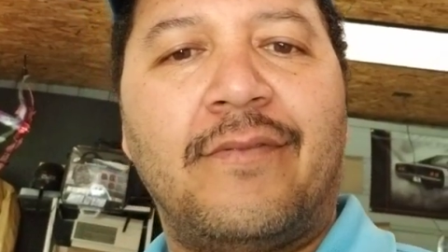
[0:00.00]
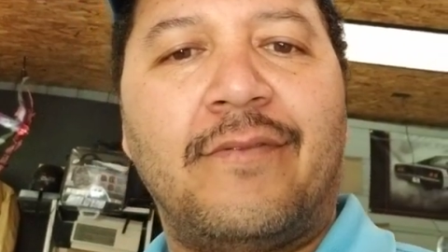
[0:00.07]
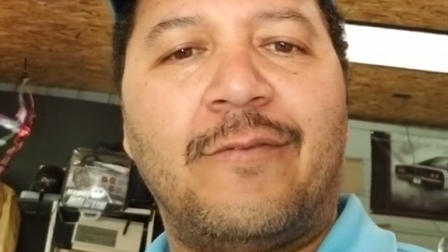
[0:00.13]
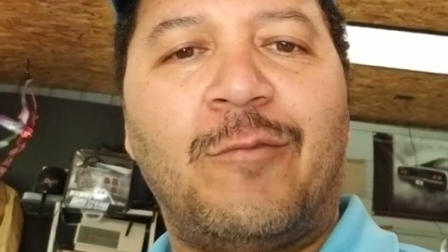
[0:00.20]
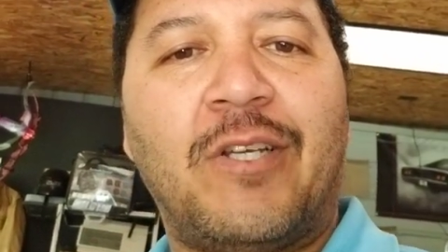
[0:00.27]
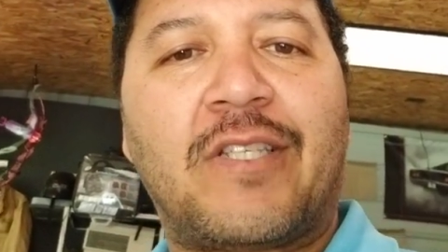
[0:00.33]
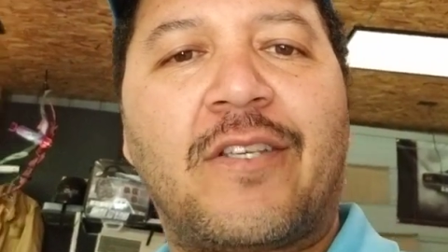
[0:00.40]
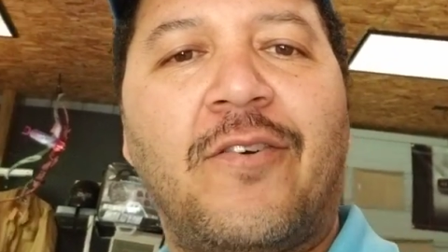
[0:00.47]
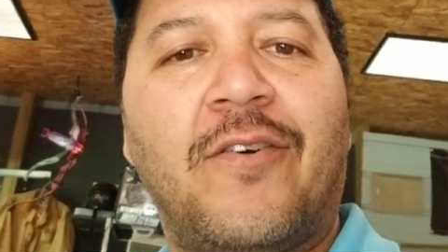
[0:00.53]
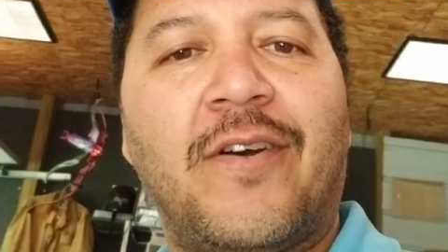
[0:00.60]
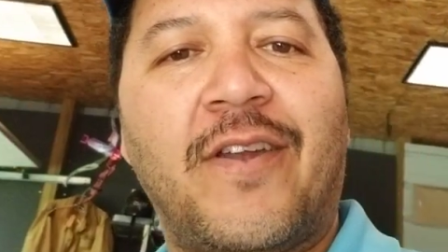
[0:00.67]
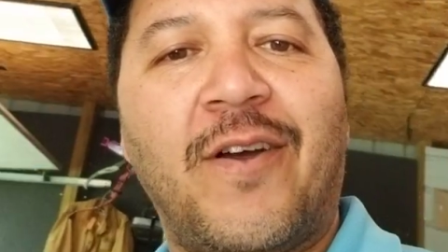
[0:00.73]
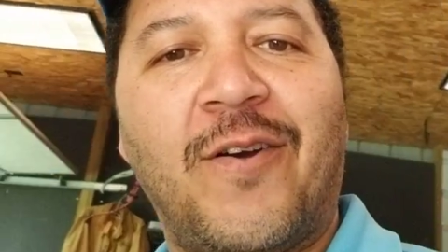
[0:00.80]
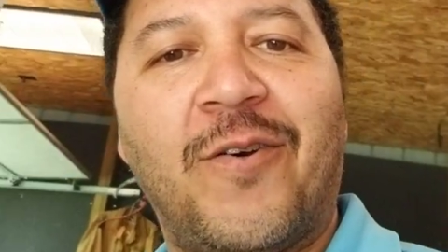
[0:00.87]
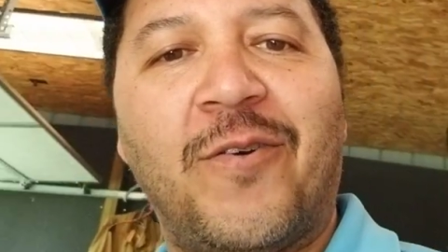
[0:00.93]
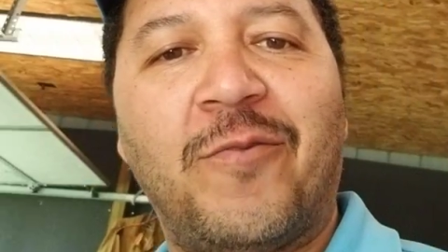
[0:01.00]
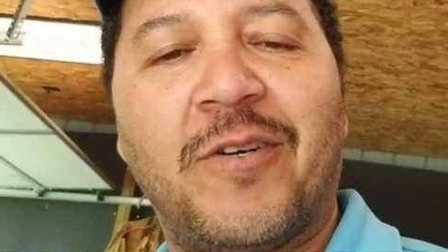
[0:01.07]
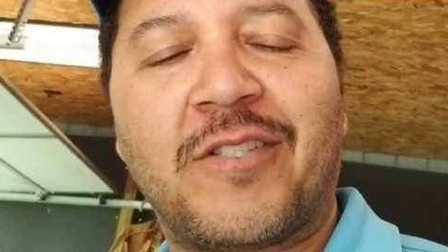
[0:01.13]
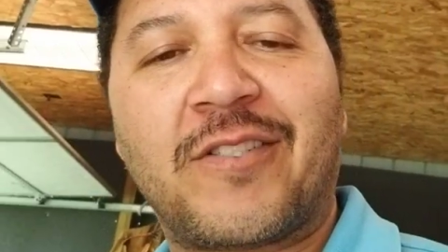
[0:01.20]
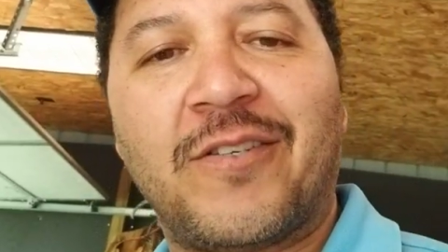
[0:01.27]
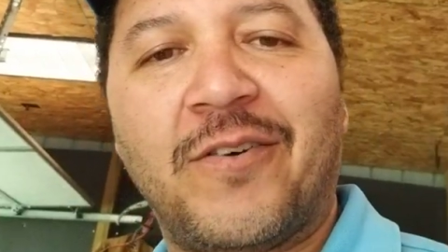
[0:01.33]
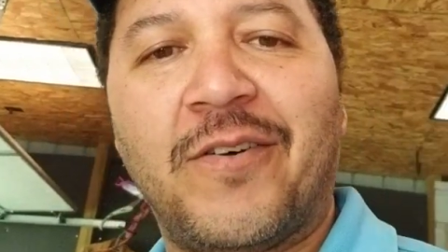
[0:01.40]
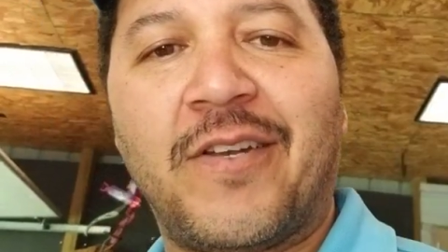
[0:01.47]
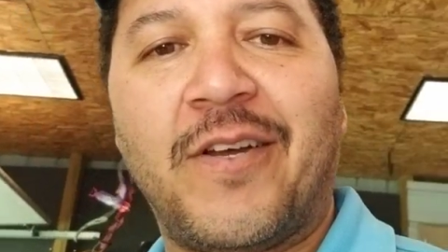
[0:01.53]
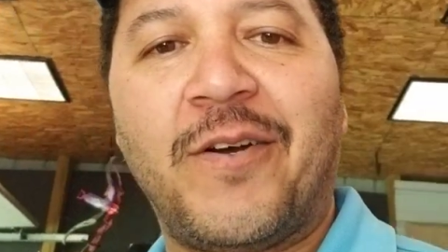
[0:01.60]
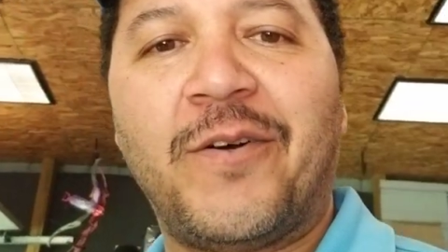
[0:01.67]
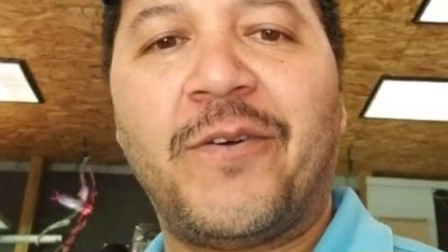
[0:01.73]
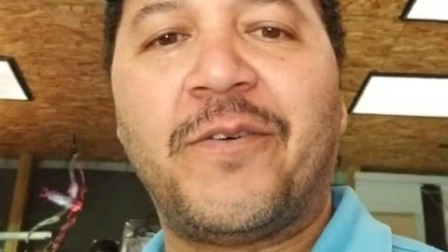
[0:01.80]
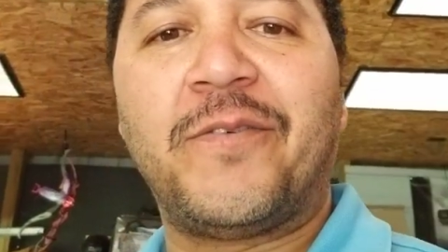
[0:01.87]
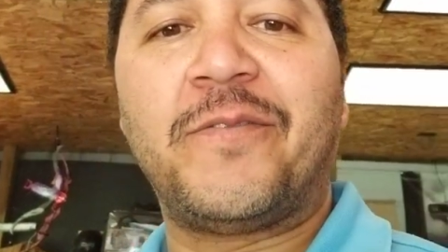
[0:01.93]
What's going on? What's going
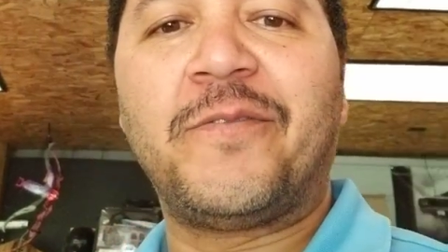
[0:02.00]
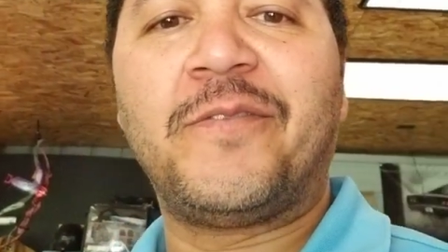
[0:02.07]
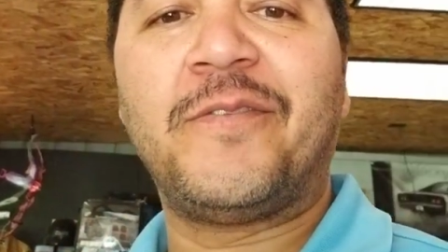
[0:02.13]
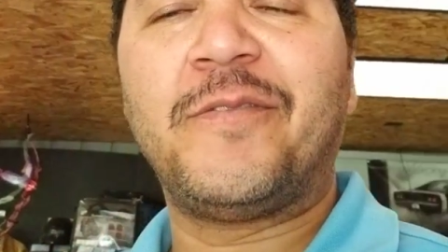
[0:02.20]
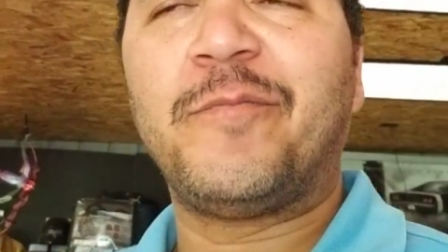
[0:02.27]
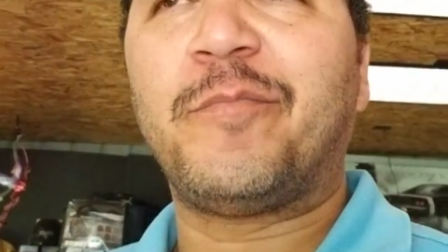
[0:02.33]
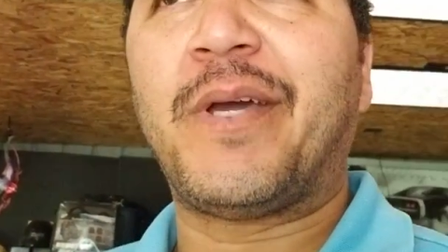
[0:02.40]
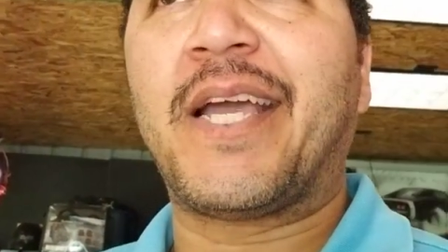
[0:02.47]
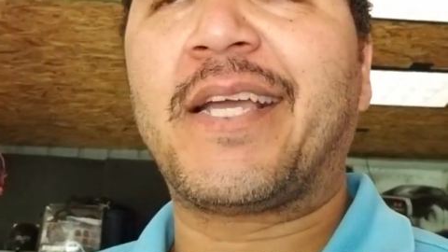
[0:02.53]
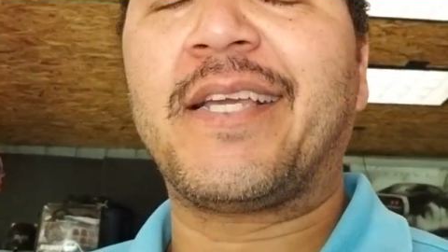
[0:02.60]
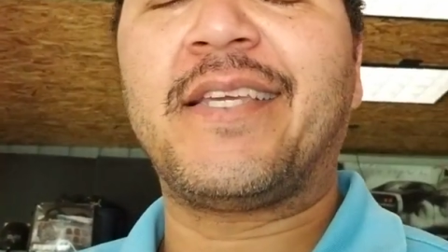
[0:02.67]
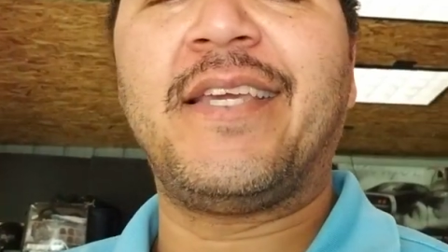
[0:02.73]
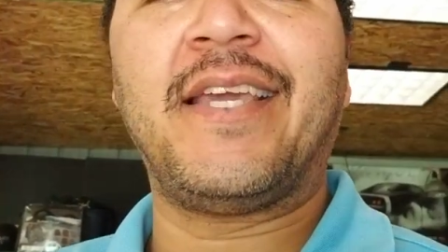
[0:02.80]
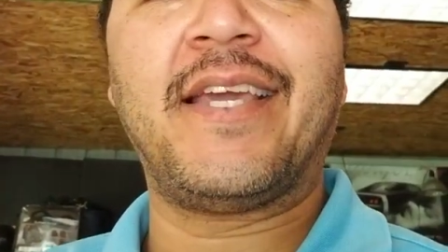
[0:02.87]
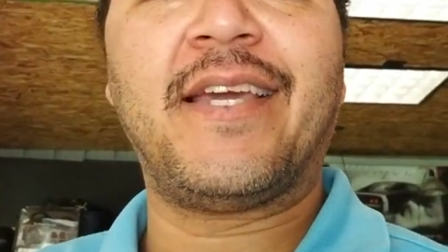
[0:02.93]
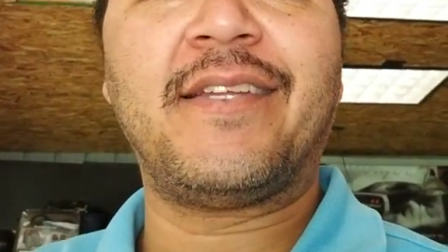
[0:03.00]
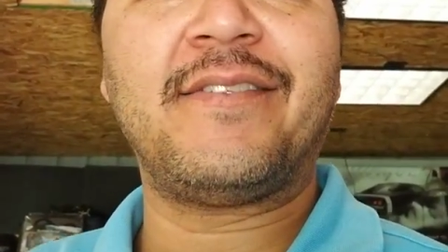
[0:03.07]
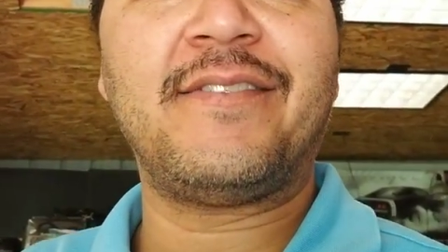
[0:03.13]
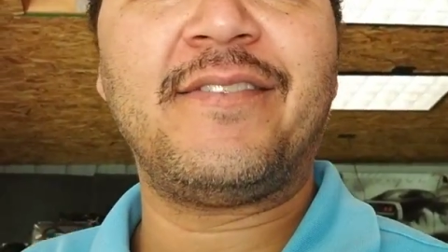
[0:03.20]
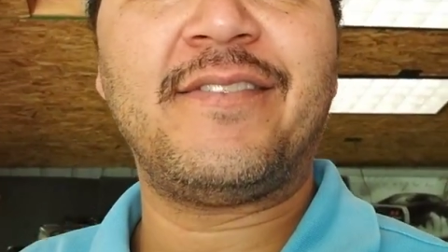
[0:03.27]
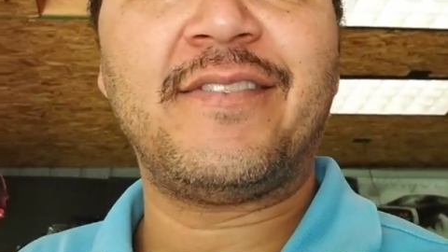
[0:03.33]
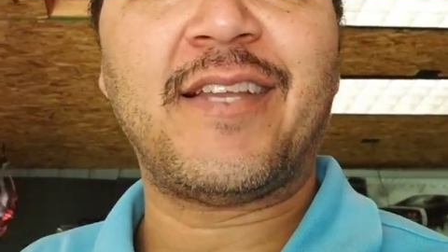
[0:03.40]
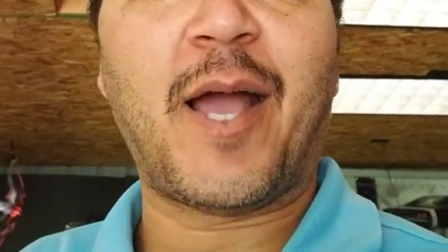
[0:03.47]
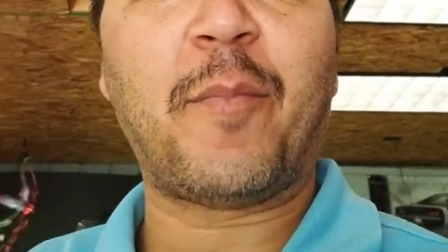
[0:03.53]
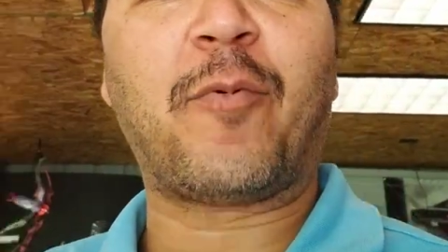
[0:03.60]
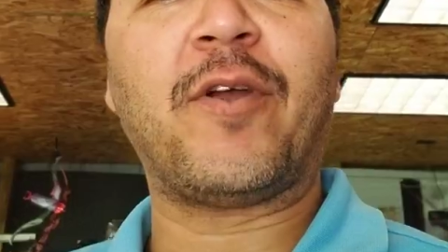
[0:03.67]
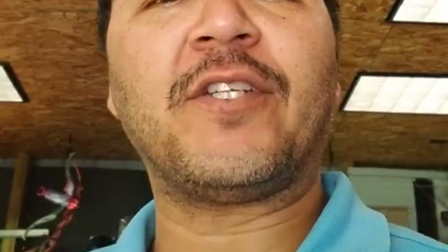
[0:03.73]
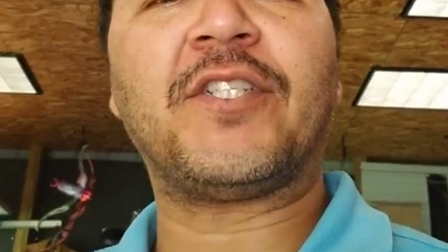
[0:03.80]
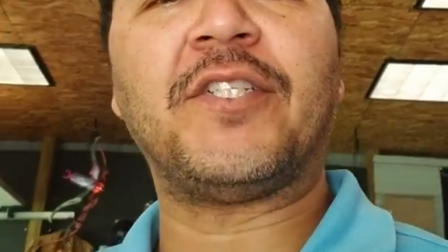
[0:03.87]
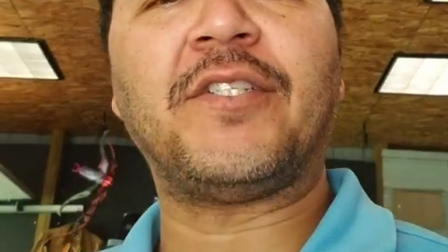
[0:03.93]
on? Back again.
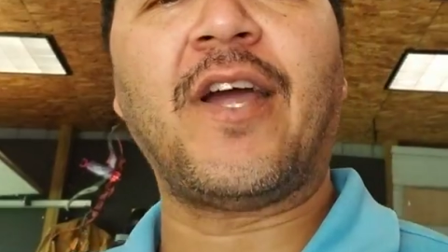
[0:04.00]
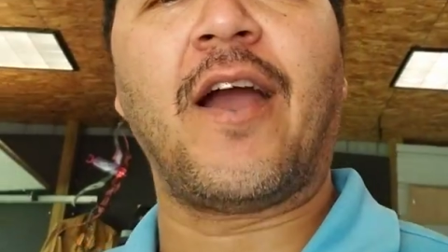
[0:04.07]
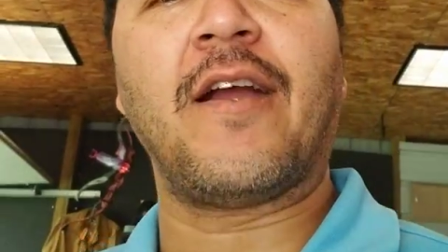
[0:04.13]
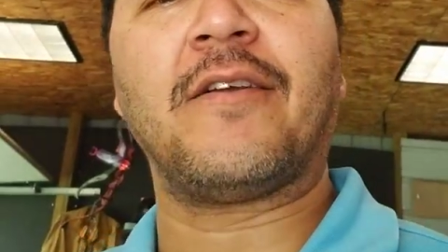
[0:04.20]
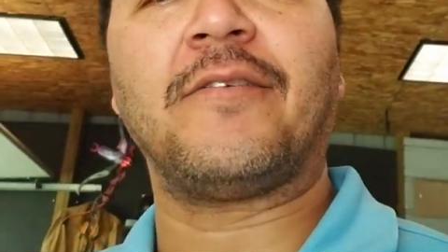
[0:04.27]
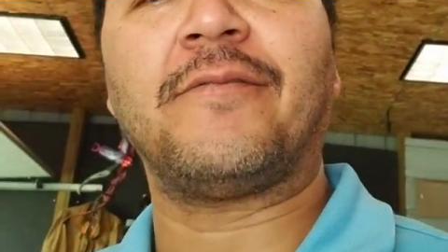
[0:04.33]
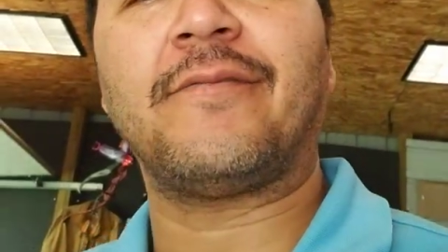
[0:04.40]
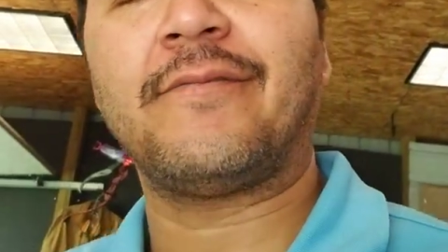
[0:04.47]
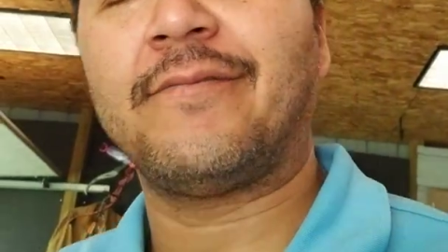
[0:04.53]
Operation Dart.